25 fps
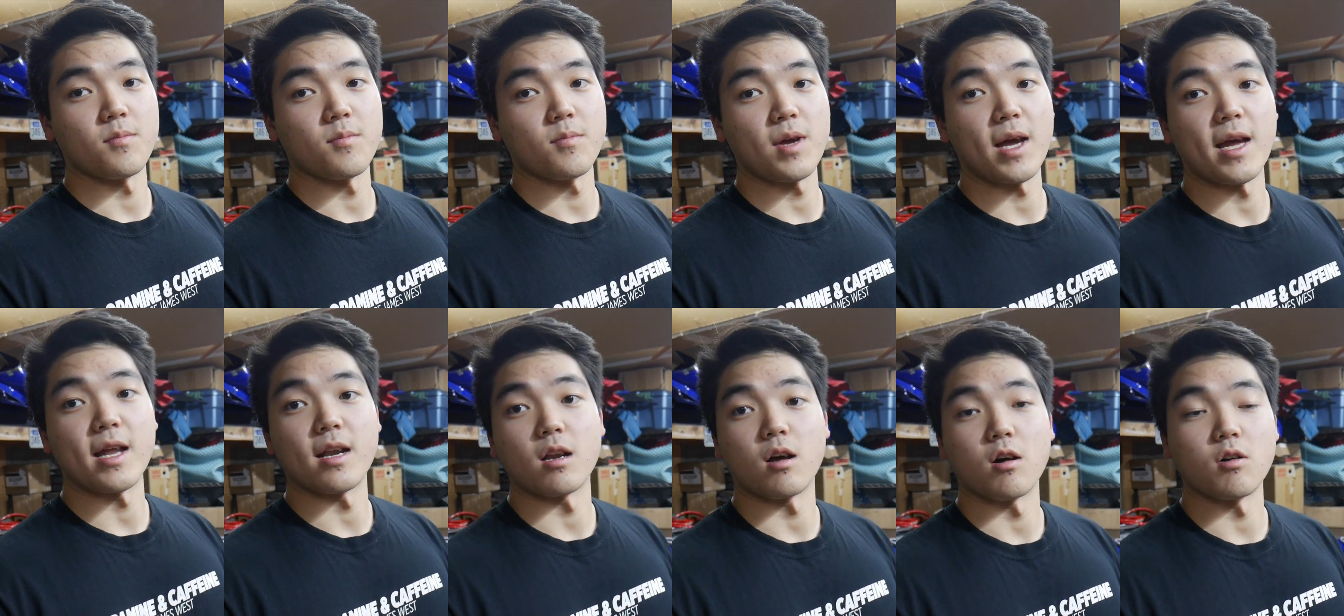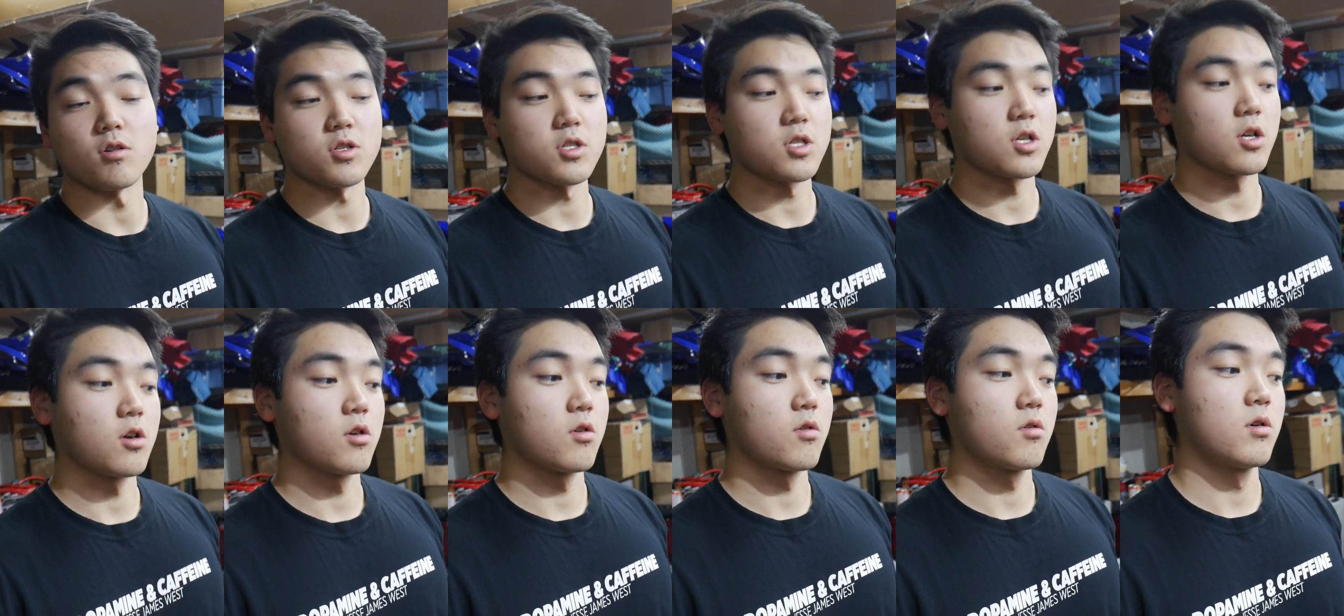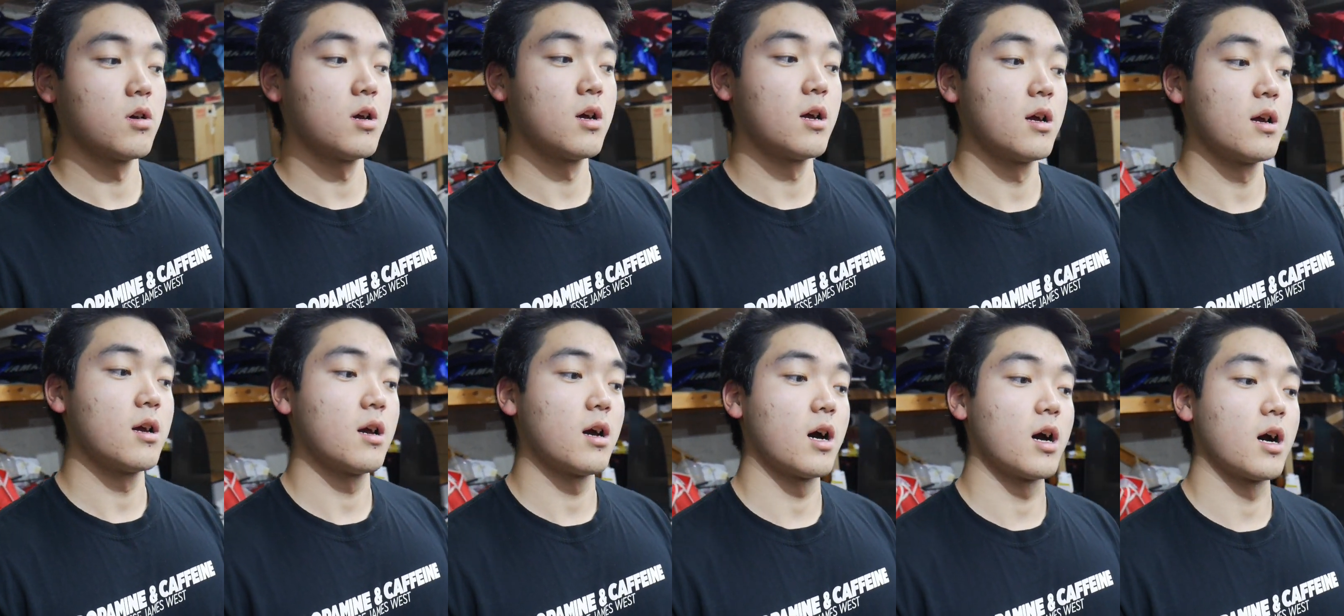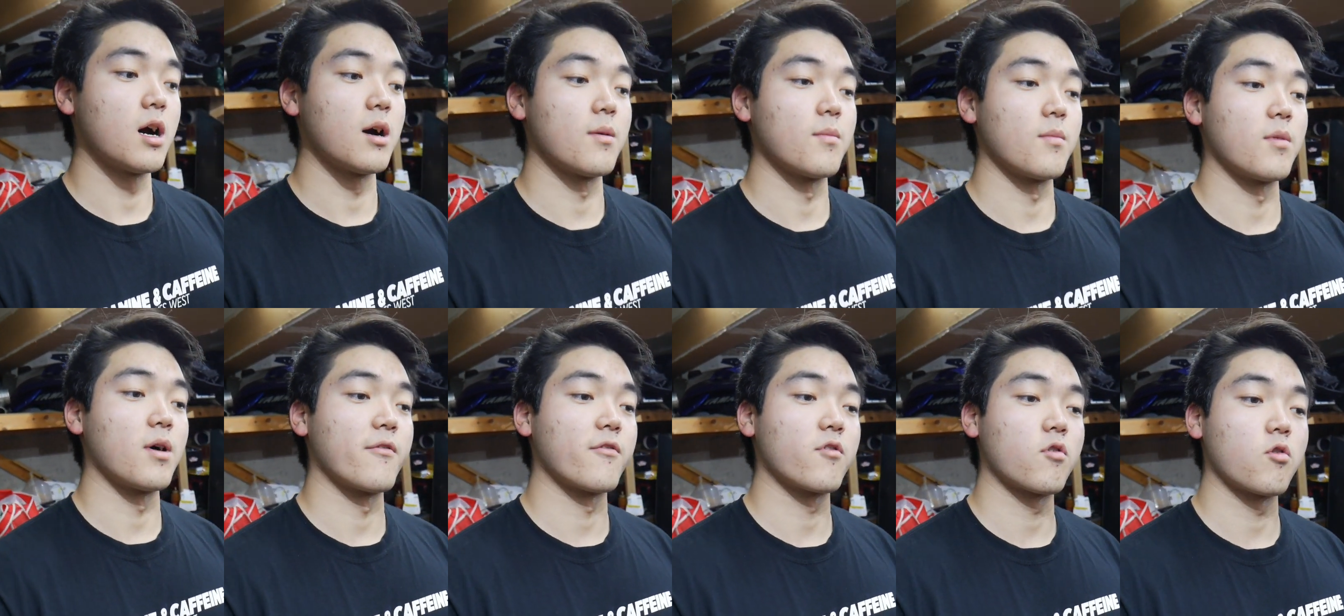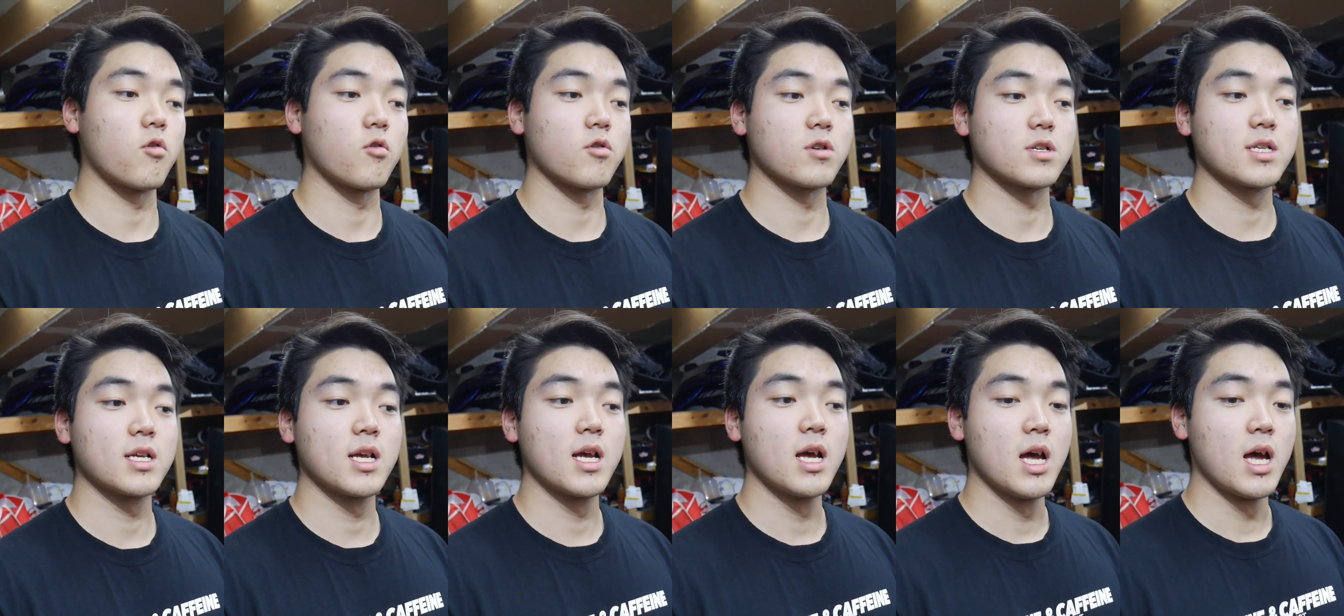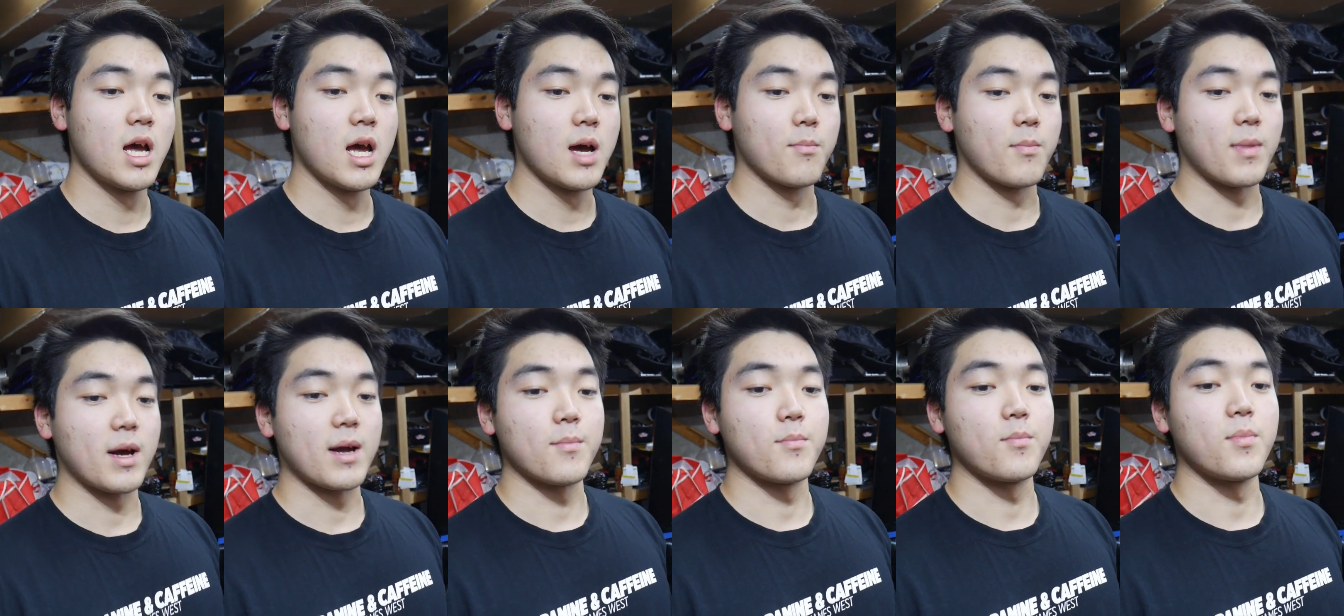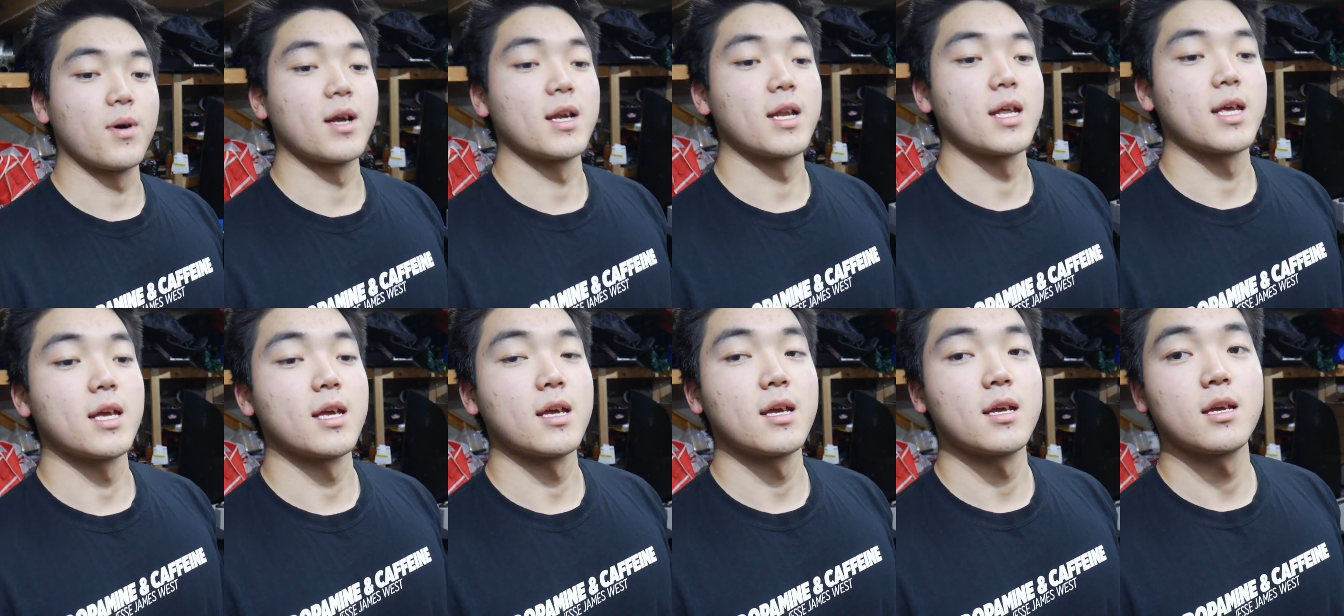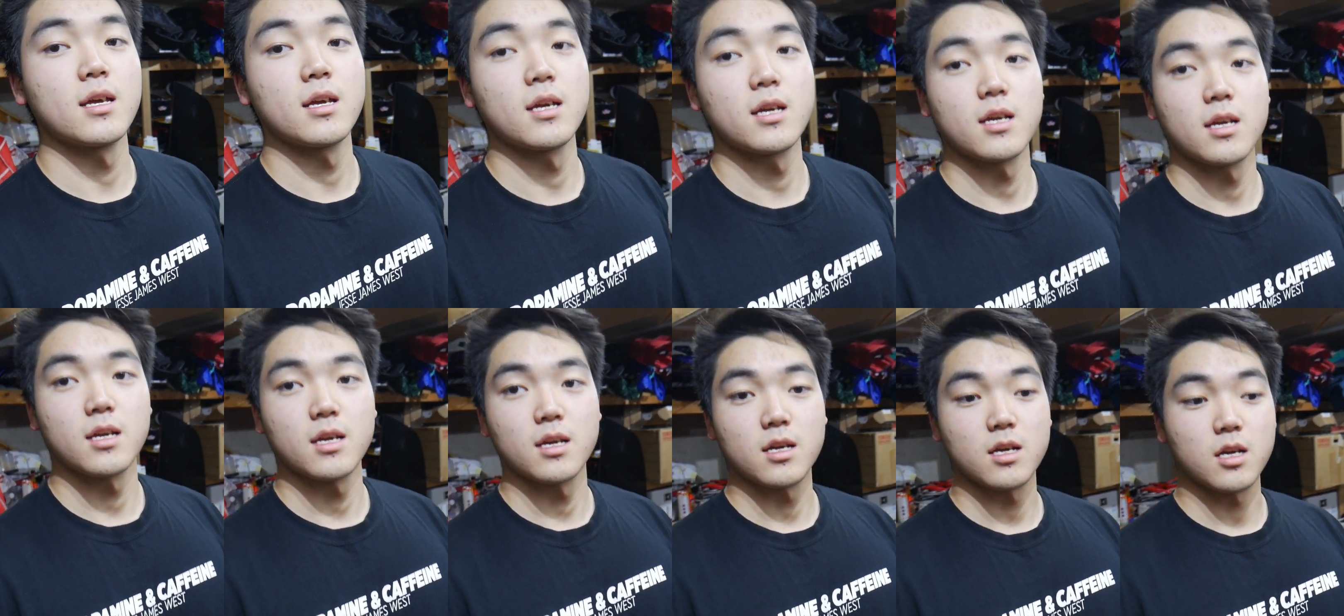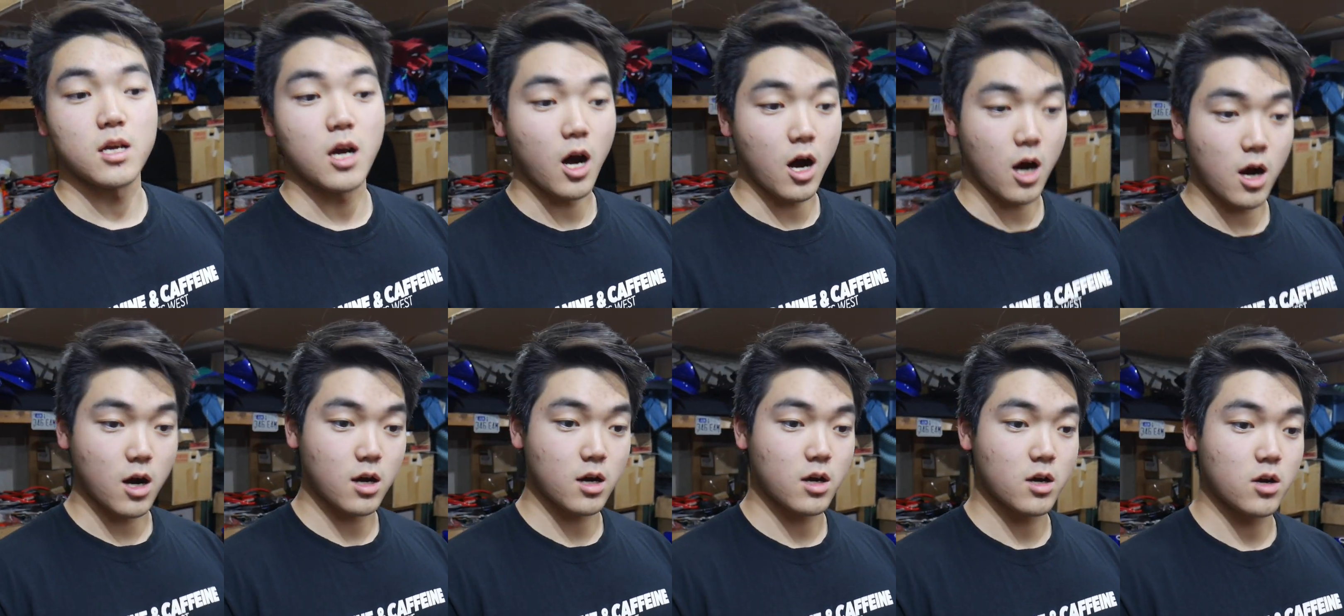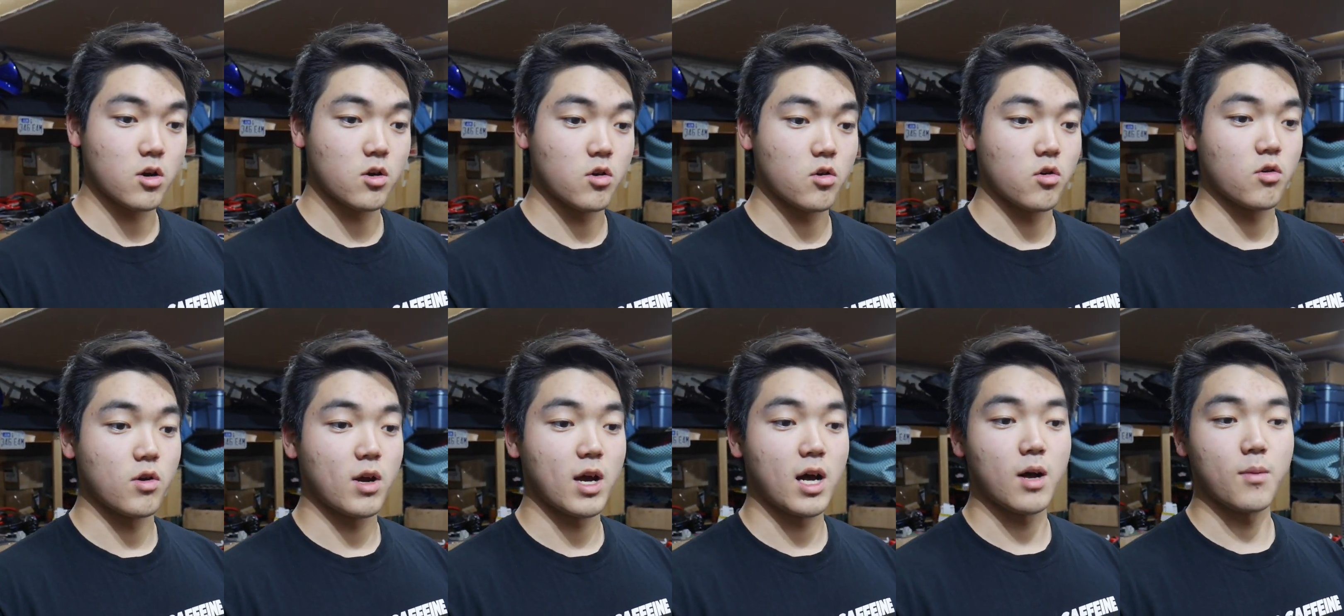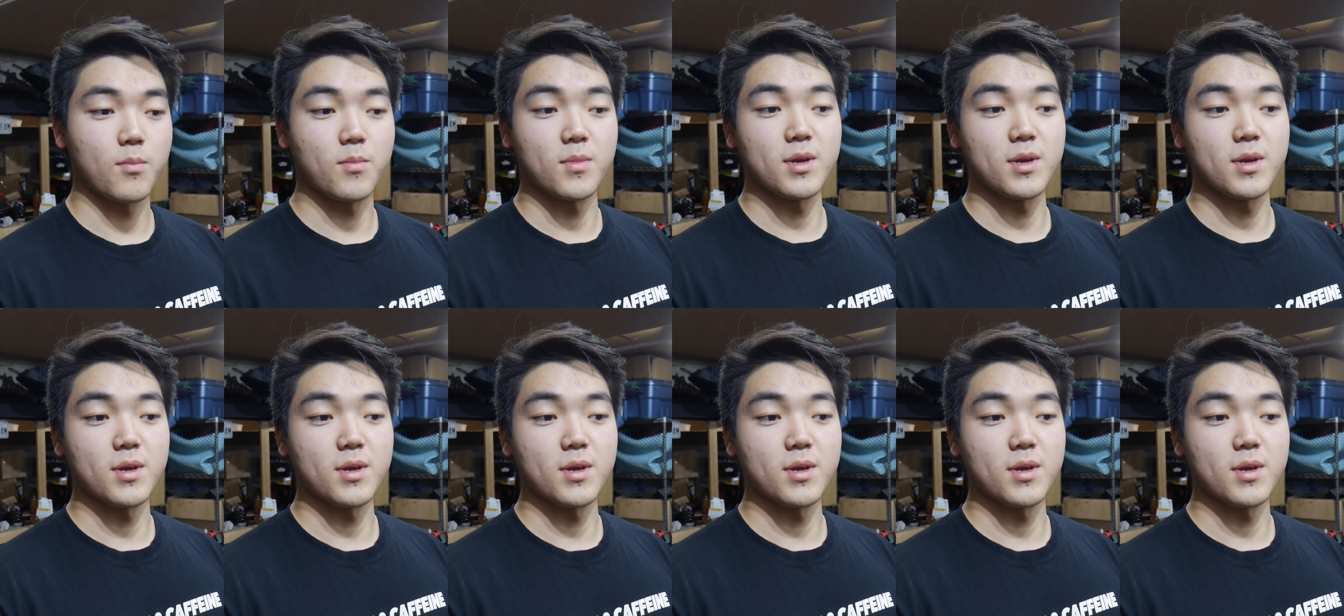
and also, of course, my buddy Kung, who helped